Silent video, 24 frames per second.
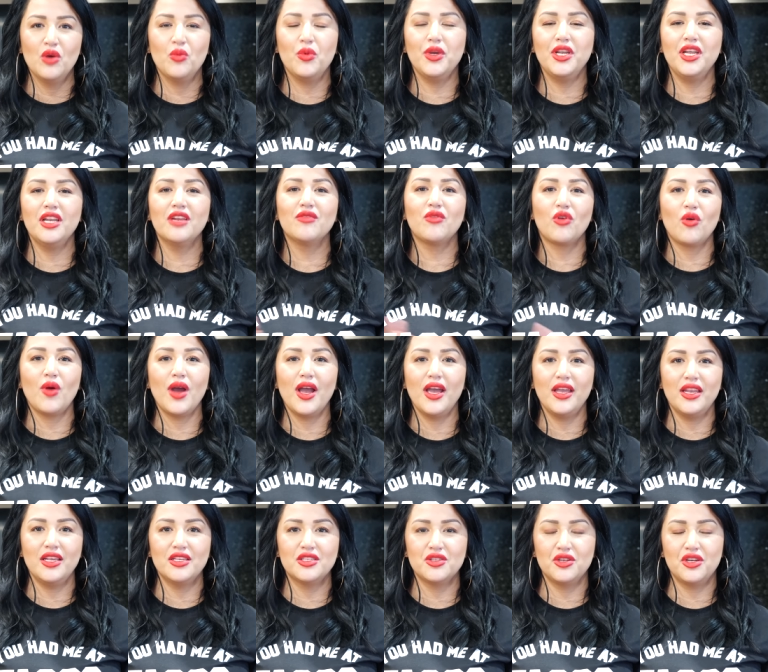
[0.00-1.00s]
we need a
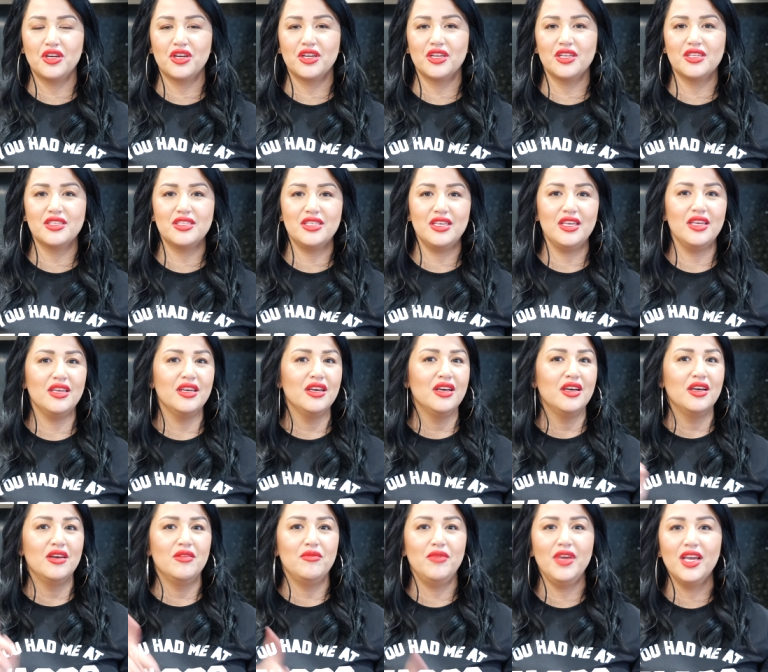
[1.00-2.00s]
variety. So you're gonna see
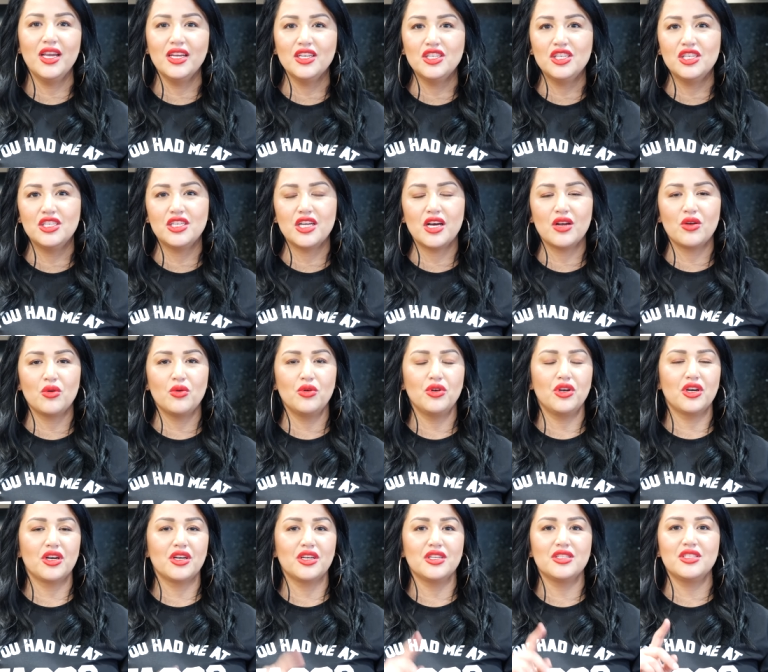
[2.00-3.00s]
vegan chicharron,
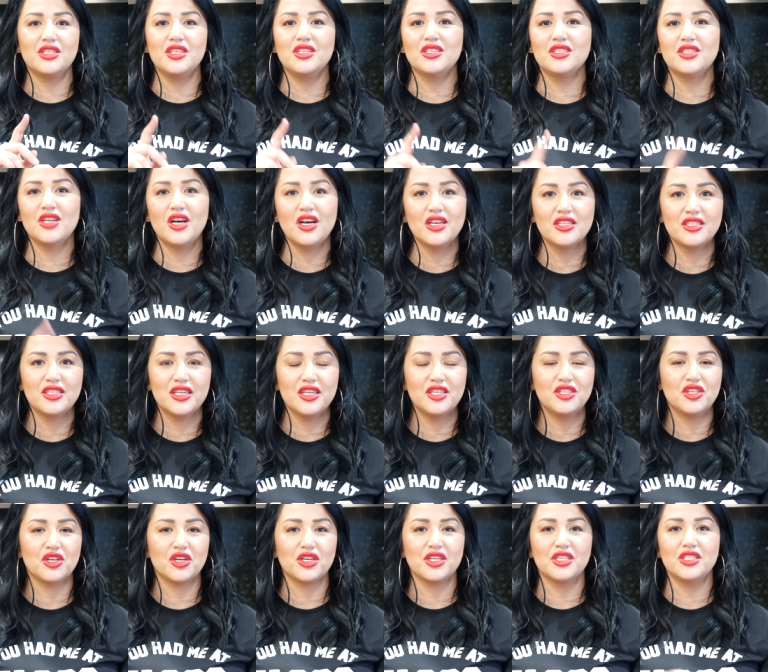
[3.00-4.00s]
you're gonna see
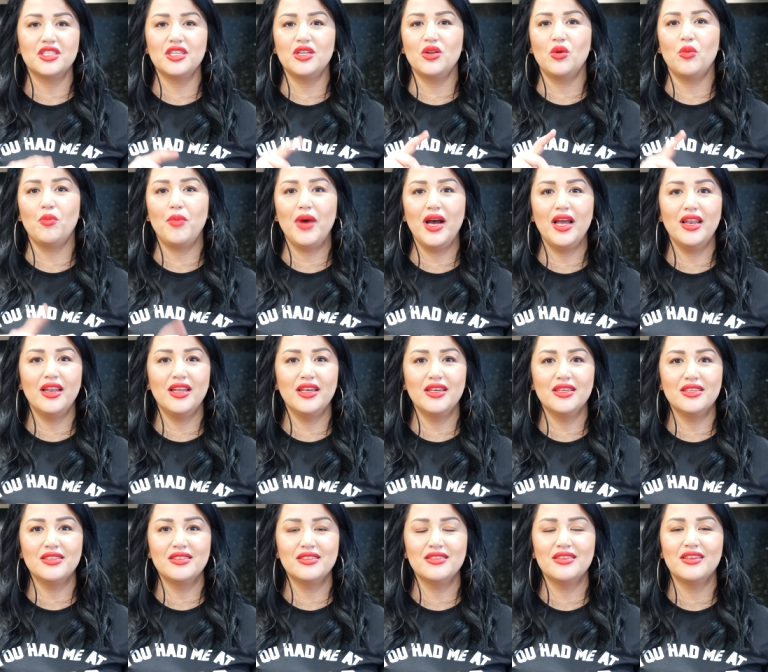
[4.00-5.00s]
sausage, you're gonna see
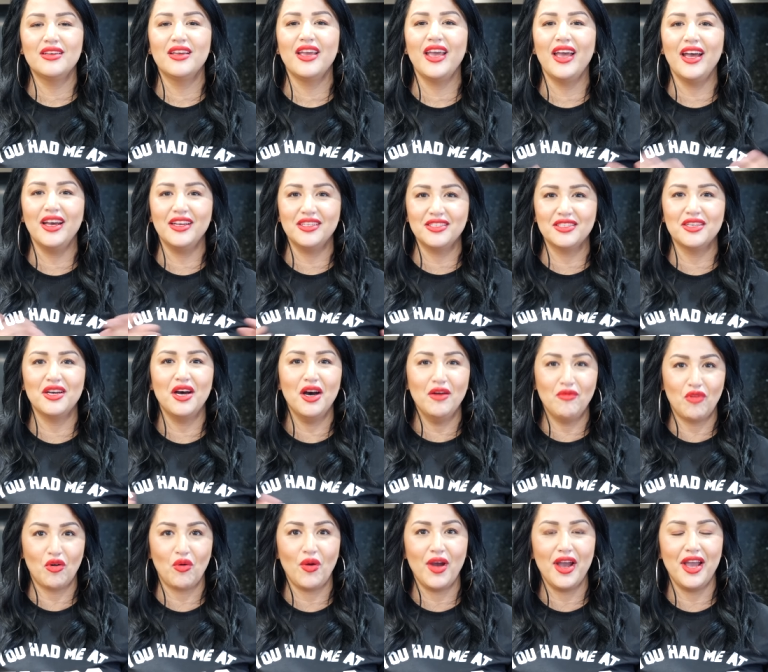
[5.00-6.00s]
nopales, and a
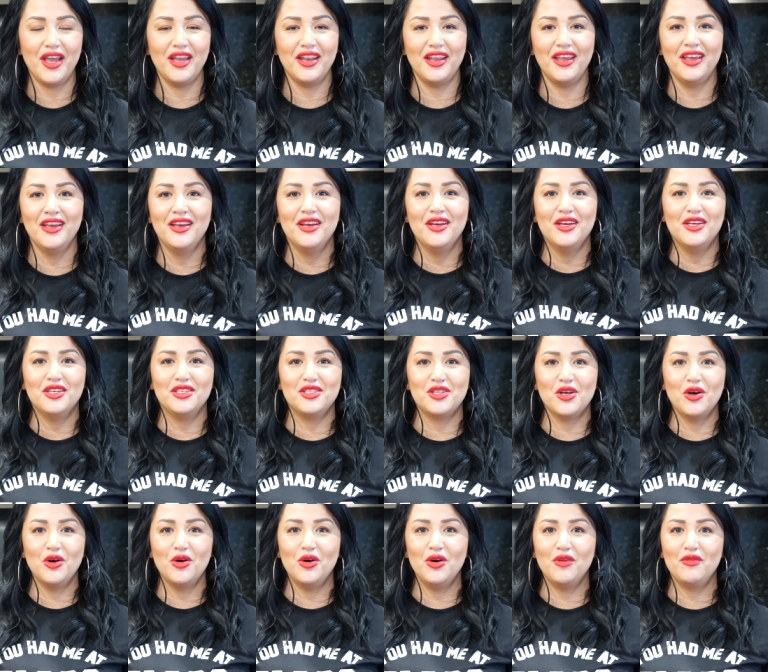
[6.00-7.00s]
variety.
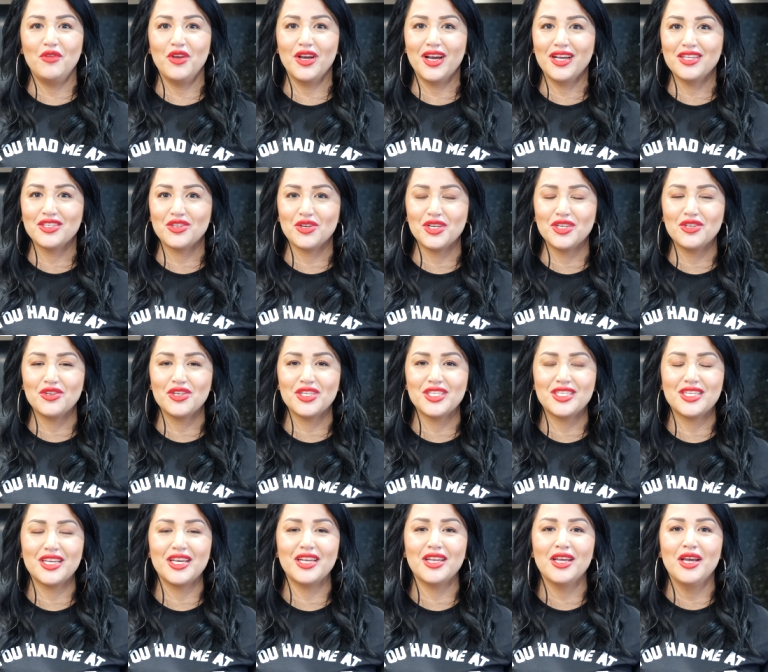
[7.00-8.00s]
So if you guys are
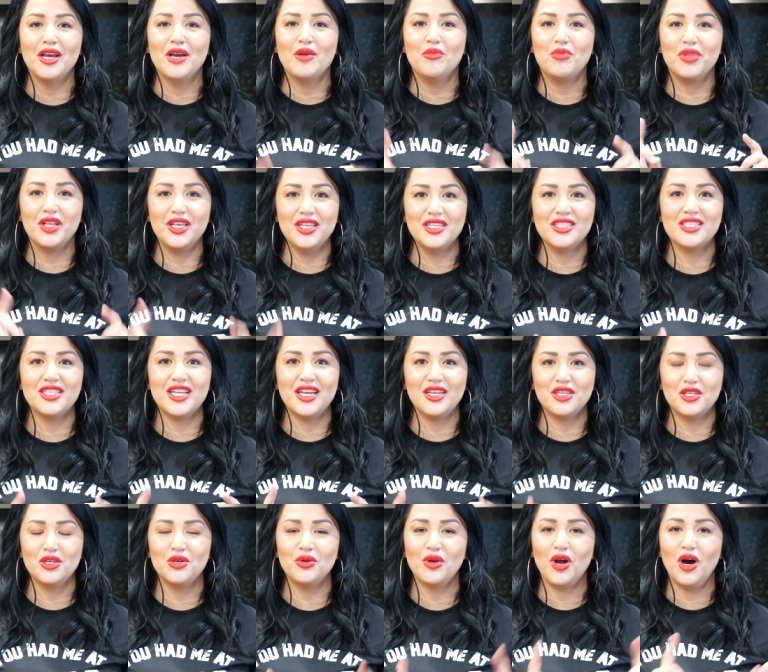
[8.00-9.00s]
interested, please stay
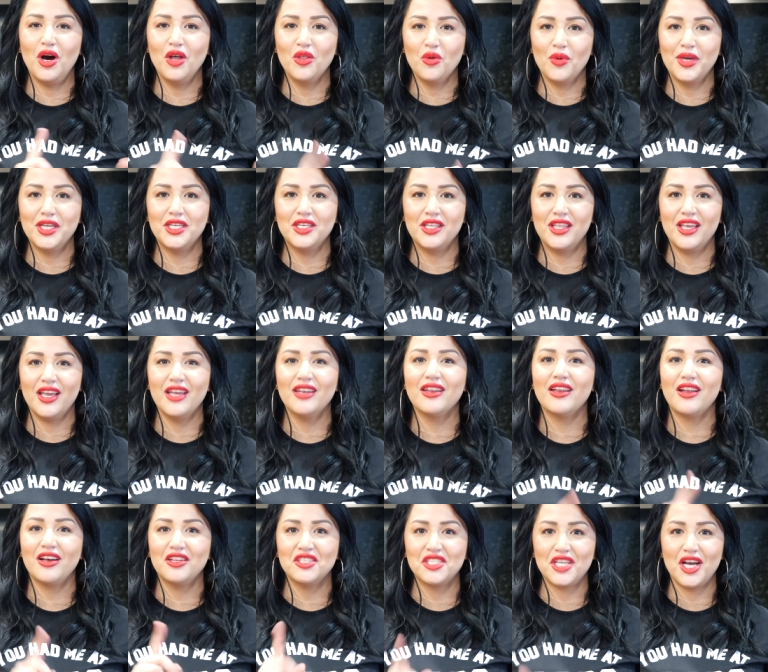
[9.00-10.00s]
tuned all the way to the end
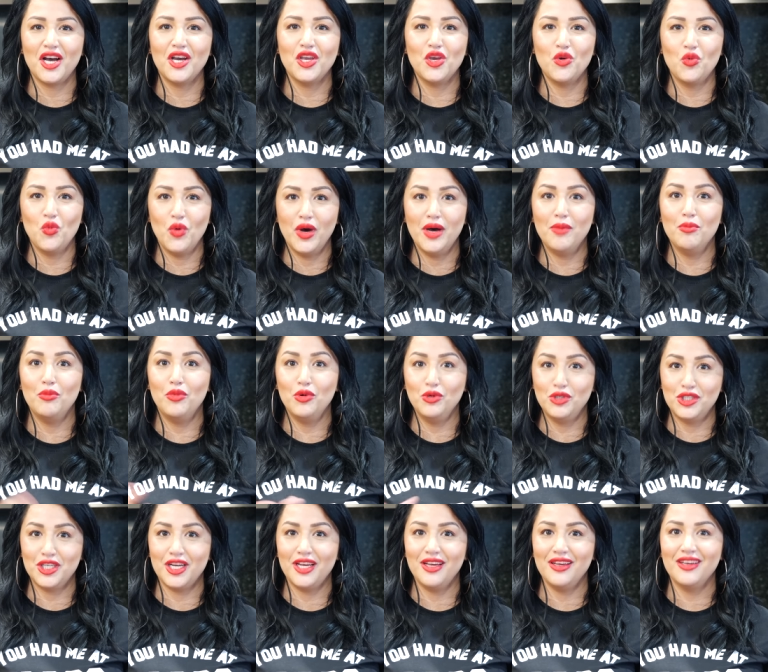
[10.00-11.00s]
and I'll tell you what
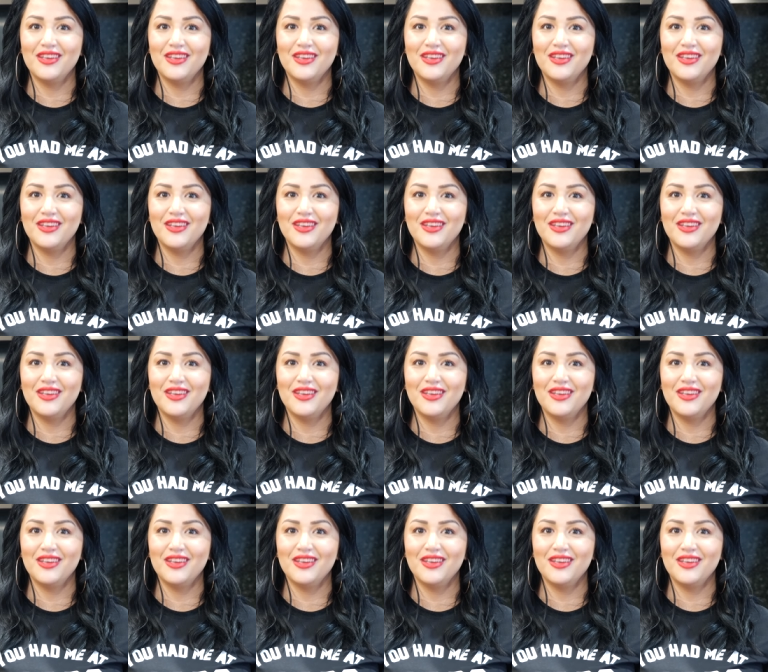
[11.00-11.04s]
buche